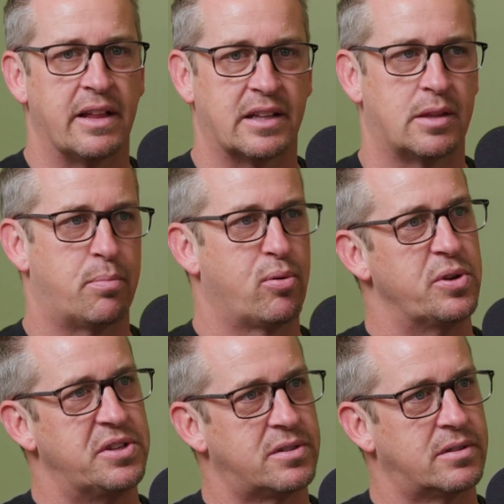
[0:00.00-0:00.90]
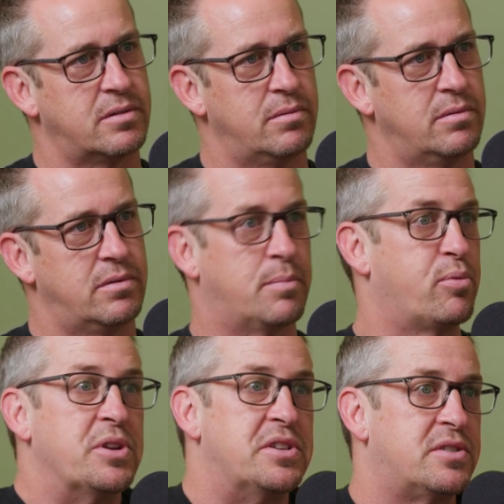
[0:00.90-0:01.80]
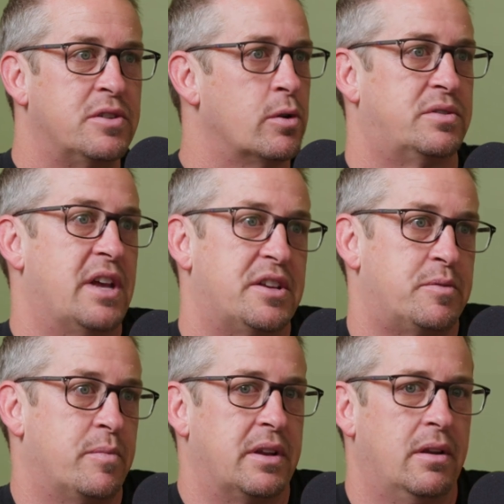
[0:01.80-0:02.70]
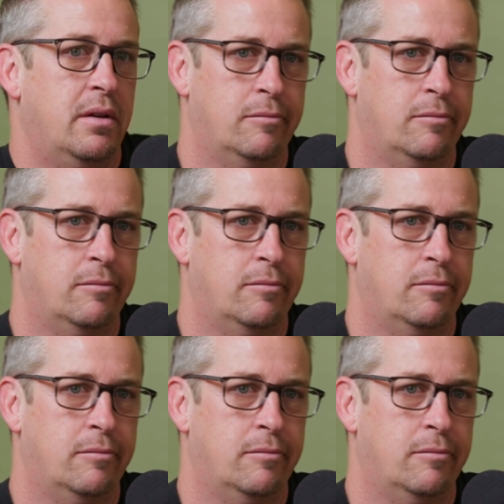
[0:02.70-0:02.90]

like the priests in the Old Testament,